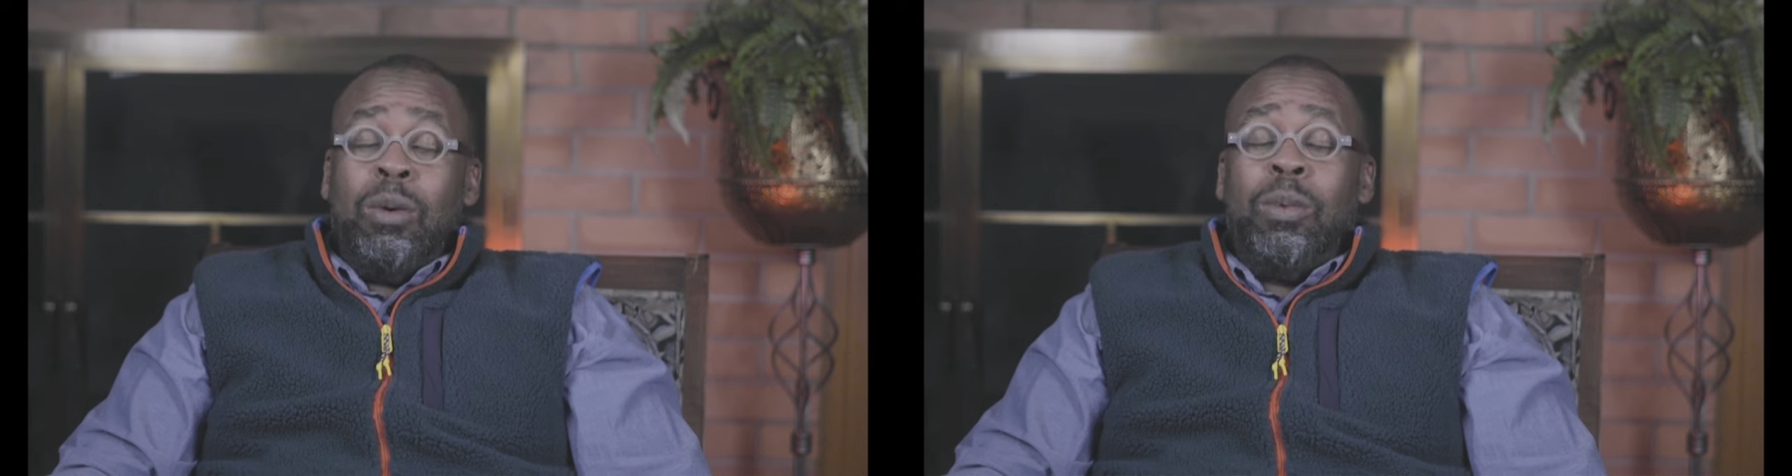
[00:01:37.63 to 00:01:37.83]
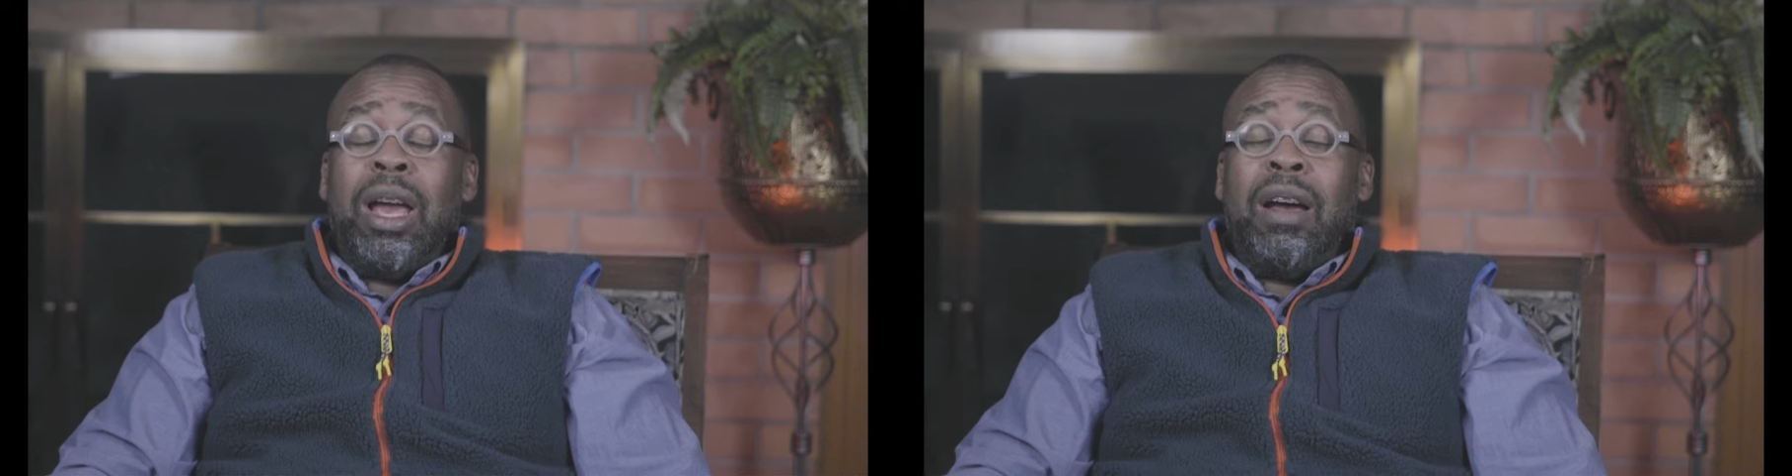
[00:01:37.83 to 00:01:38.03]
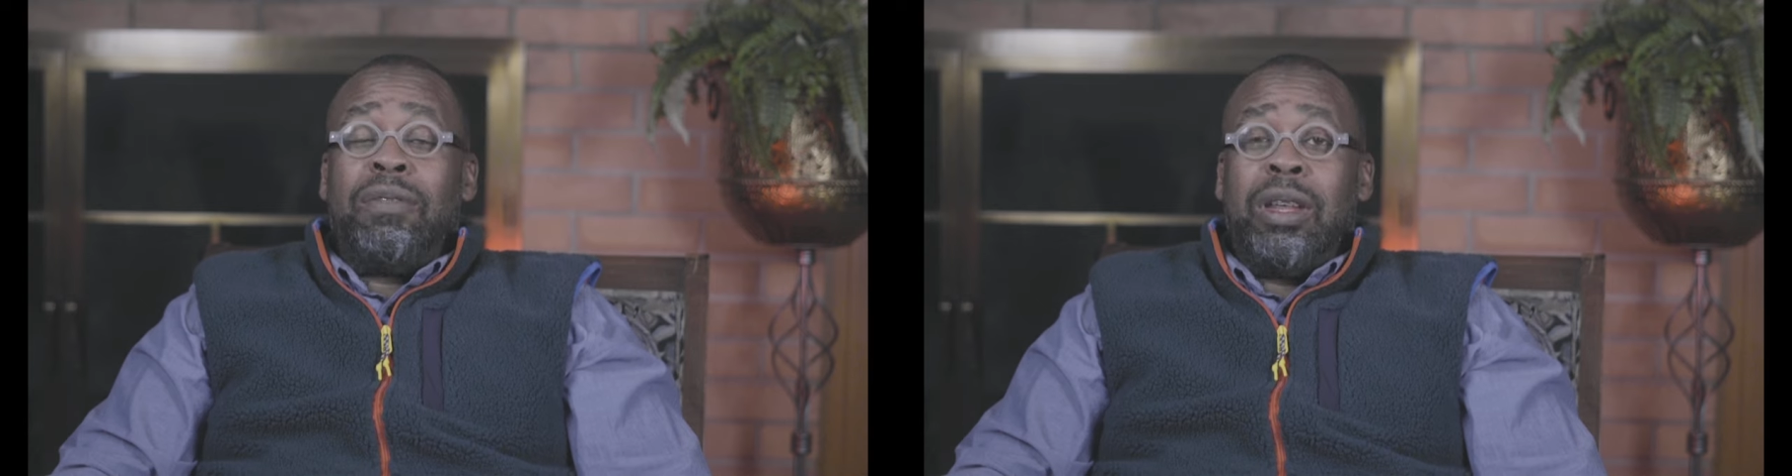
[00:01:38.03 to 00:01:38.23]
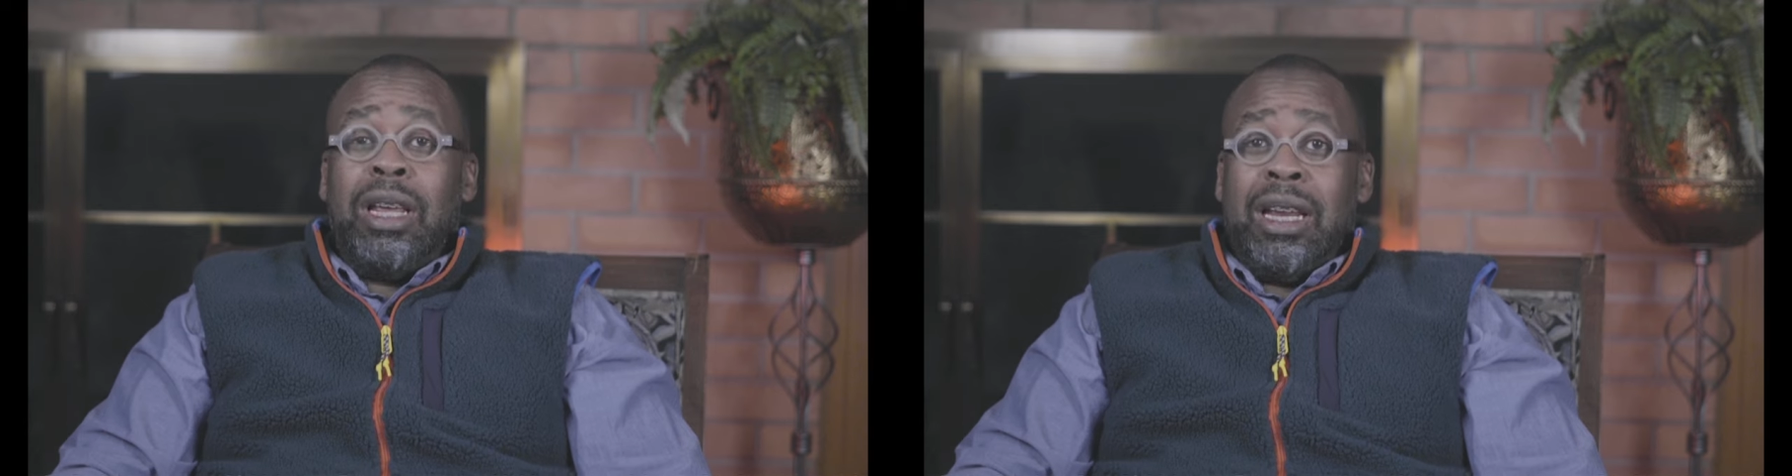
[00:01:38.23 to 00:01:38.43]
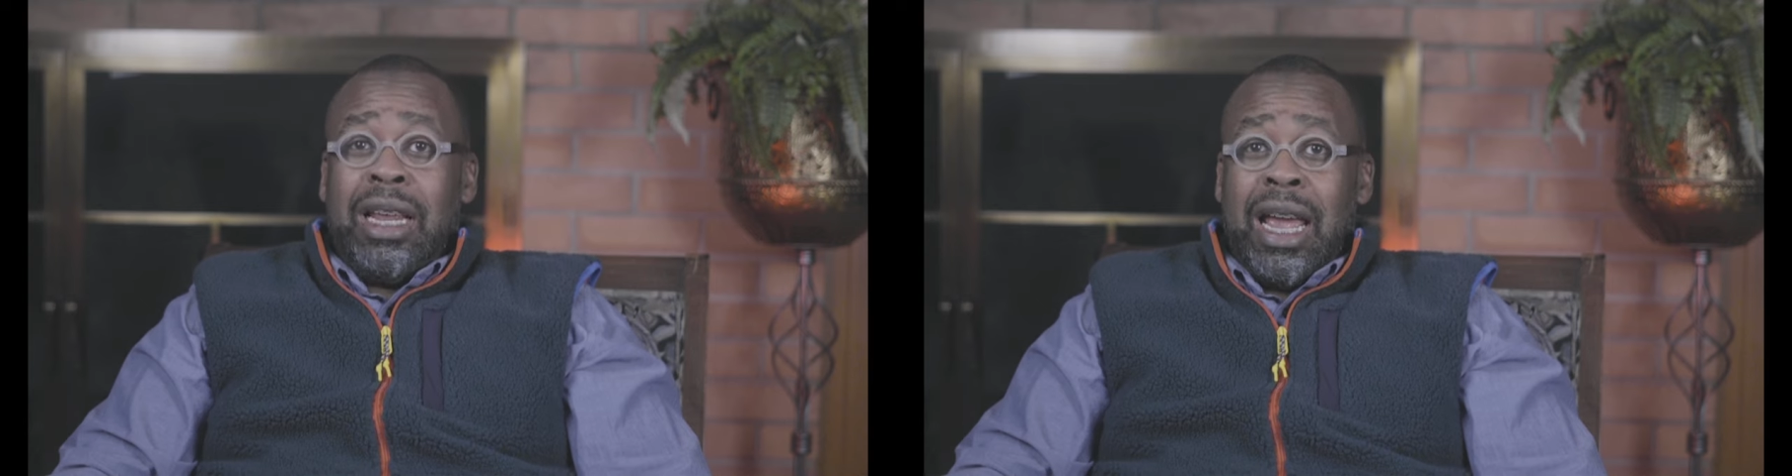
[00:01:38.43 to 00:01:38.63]
we have
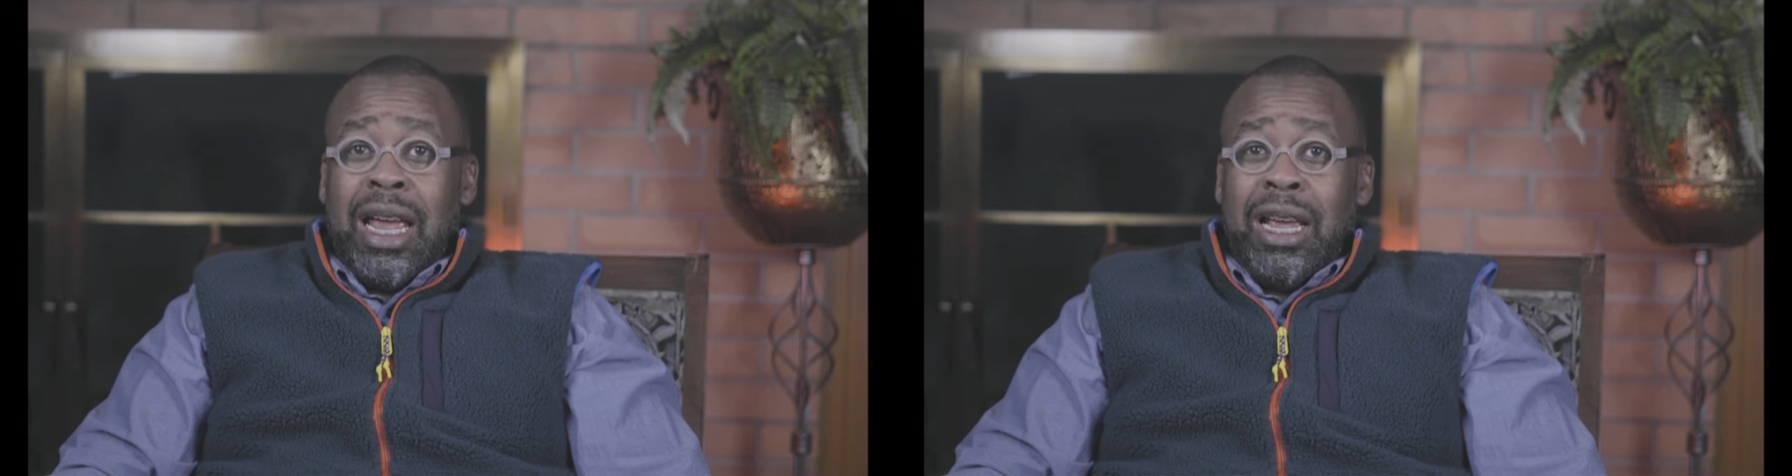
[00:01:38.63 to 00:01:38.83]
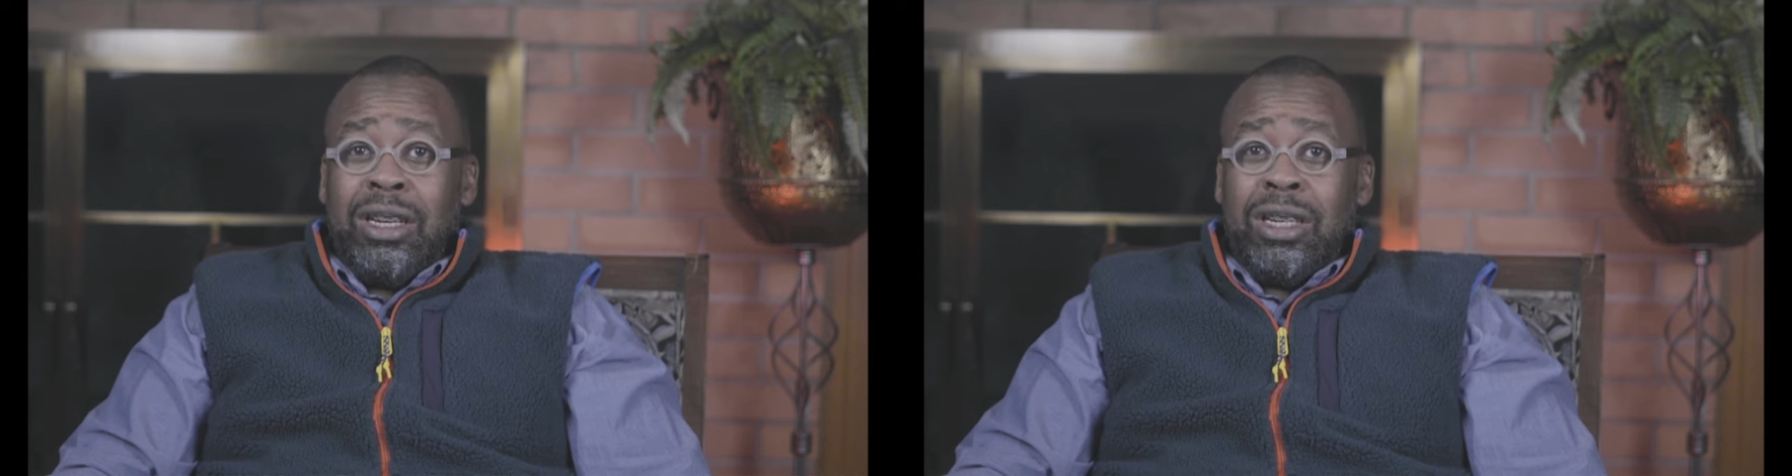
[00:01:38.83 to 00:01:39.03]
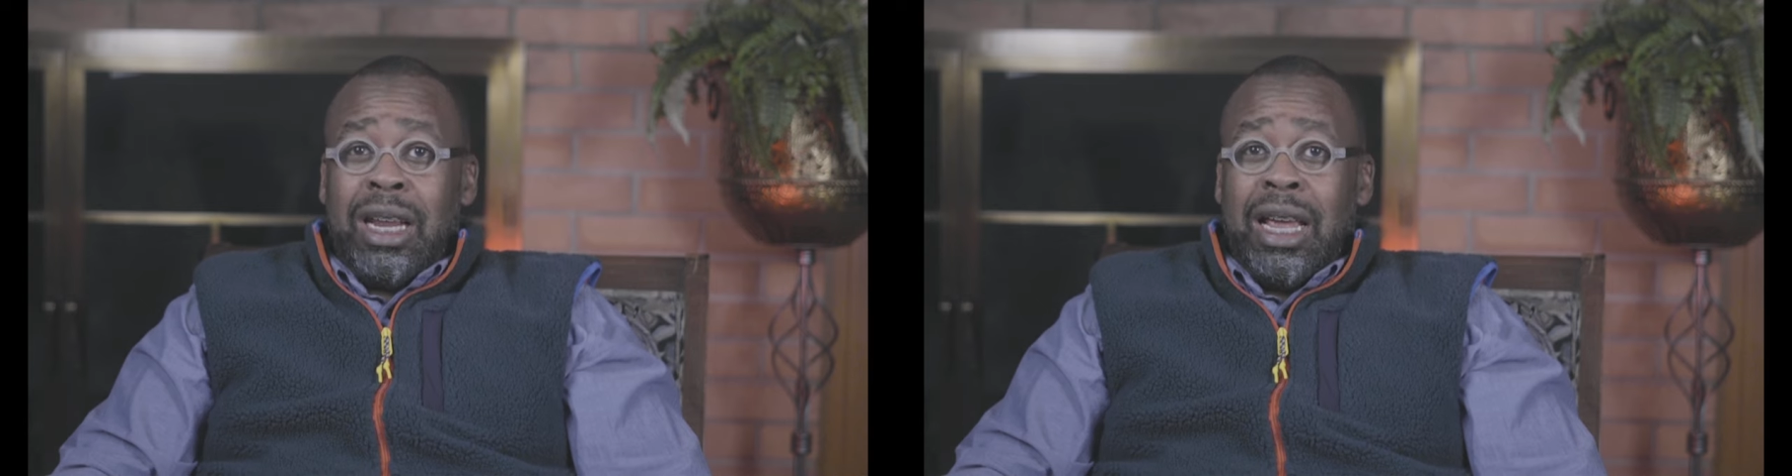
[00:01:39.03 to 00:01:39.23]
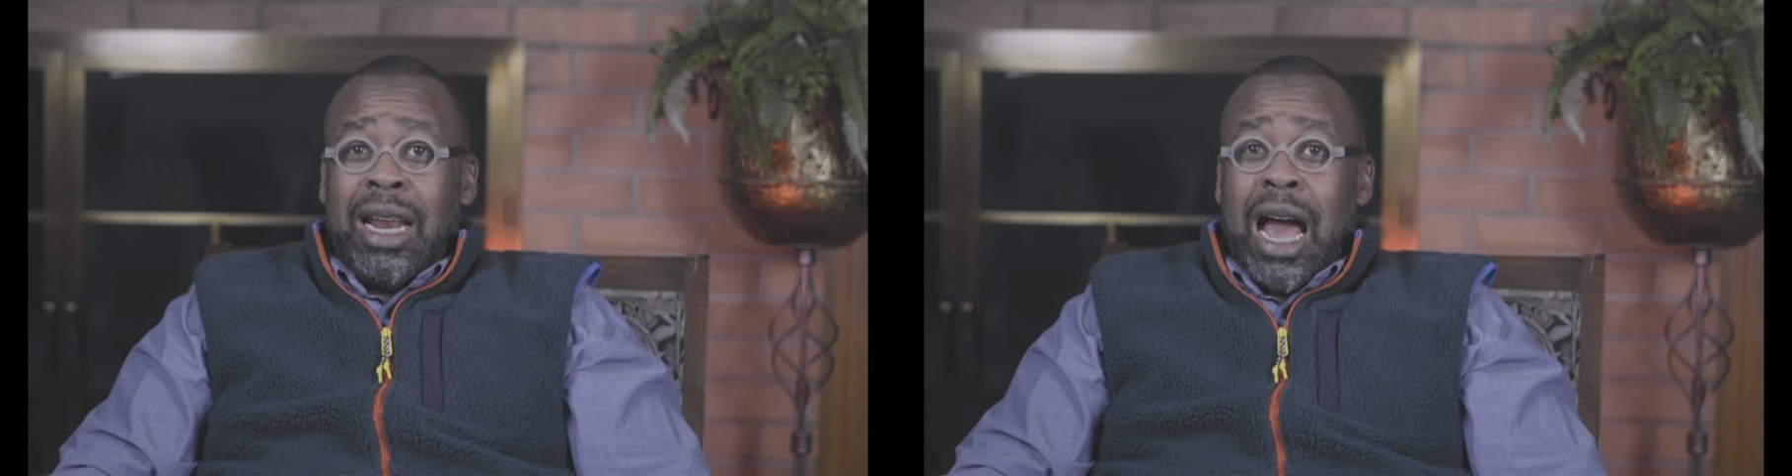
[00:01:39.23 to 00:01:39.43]
to engage in